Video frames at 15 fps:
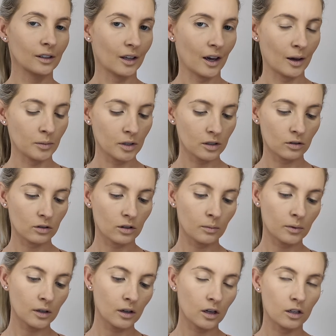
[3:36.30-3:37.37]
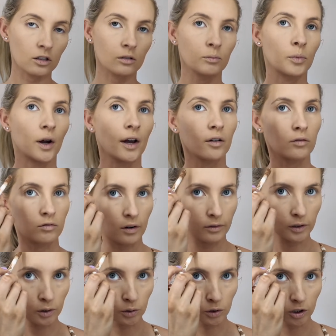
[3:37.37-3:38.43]
the chemist or something. It's by
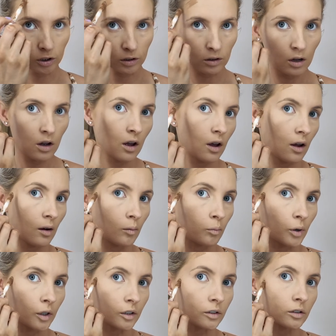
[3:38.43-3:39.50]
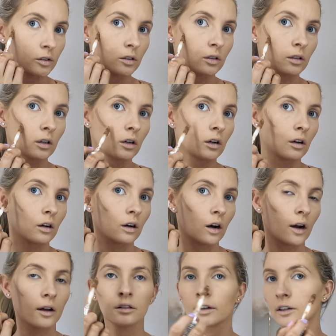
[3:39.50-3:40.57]
Revolution, but
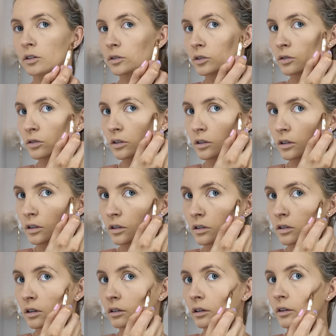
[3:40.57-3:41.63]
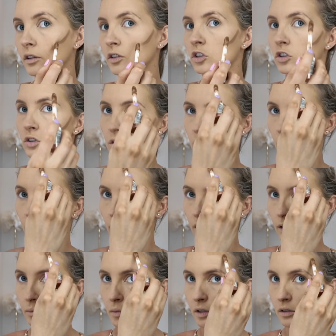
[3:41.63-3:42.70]
I like using a concealer that's just darker
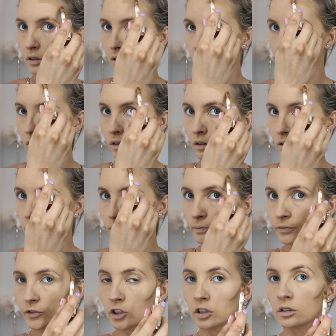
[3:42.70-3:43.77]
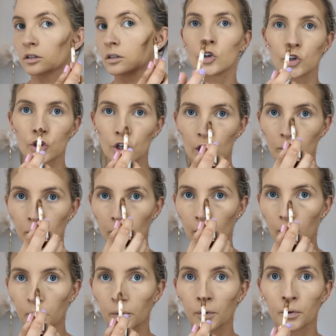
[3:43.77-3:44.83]
than my skin tone. Just deepen
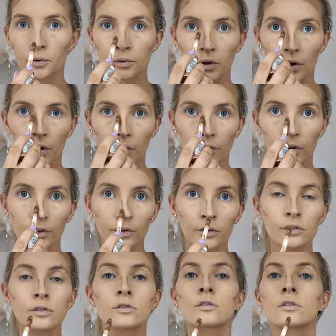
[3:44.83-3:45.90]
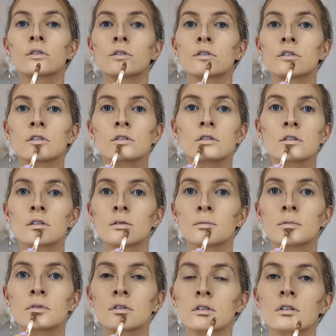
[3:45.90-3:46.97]
up those areas. So just
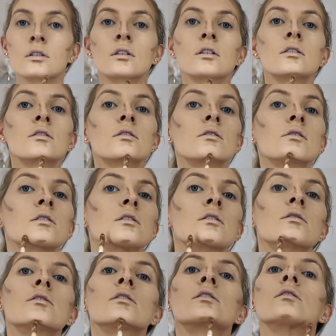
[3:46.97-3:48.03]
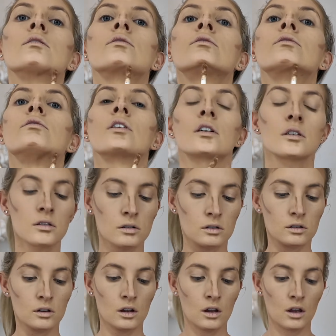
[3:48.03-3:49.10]
putting that all over the
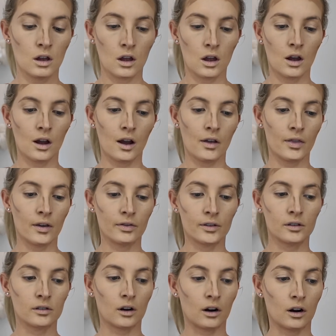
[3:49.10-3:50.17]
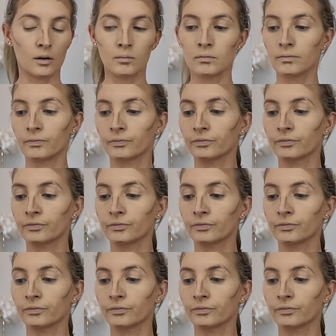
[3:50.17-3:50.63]
face. And then this time,